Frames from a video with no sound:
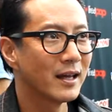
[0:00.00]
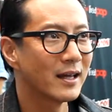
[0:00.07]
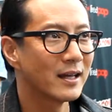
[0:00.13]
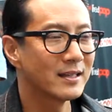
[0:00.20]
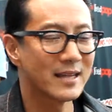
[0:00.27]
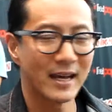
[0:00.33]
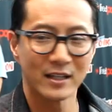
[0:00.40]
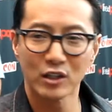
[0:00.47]

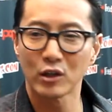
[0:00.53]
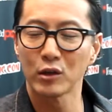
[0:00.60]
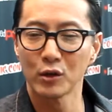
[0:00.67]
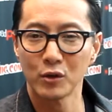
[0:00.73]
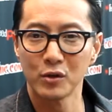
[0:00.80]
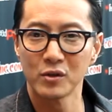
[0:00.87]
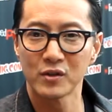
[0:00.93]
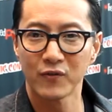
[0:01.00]
he takes
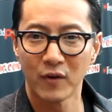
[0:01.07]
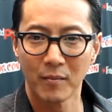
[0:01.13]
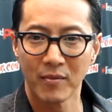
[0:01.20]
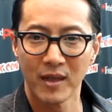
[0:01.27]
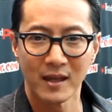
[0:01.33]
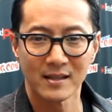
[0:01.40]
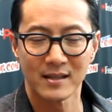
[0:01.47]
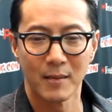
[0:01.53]
clues from
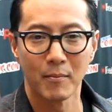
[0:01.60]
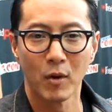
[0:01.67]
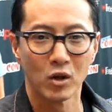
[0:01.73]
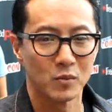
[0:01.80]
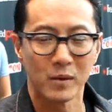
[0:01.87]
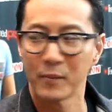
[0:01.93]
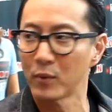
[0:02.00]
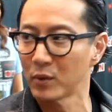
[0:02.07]
things that
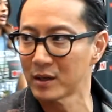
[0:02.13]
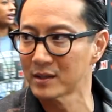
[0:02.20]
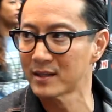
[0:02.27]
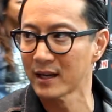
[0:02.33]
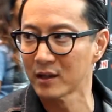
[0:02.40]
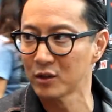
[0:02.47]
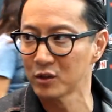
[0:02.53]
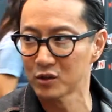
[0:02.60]
most people wouldn't
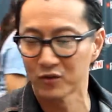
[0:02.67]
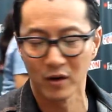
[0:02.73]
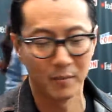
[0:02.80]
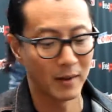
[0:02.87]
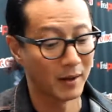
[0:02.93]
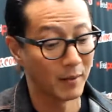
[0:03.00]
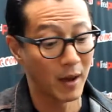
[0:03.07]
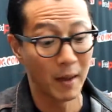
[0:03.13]
take clues from,
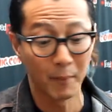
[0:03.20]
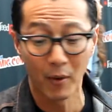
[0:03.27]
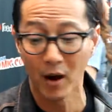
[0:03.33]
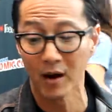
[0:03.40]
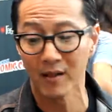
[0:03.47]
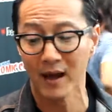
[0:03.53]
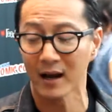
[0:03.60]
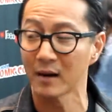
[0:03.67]
and
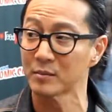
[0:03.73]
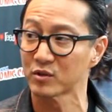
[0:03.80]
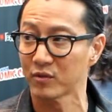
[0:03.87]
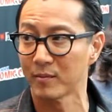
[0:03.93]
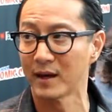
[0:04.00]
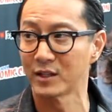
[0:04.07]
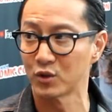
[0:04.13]
part of that comes from my